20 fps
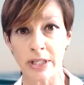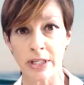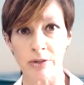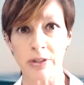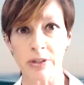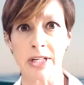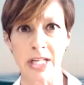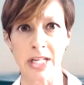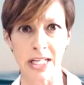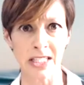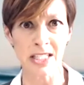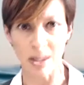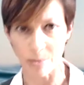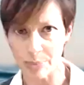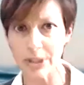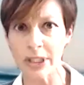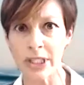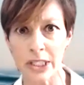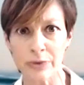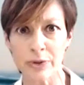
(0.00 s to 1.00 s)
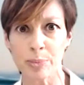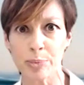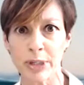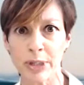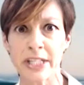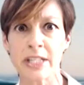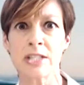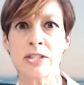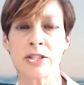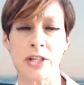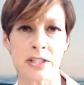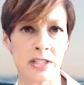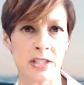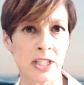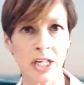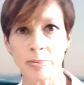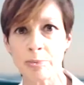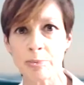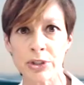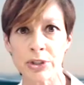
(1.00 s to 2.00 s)
gets completely replaced? They dig up
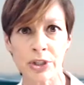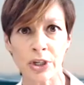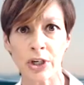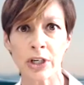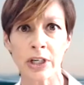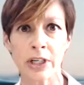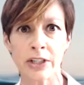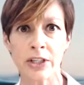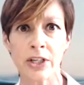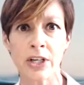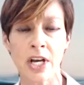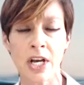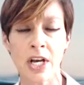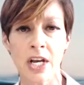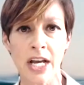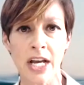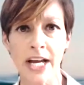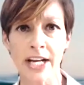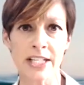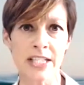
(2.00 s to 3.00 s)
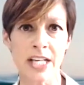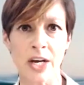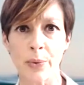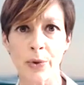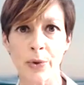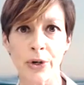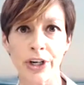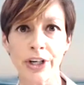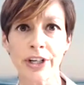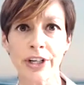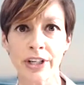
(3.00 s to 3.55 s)
your yard. How does that work?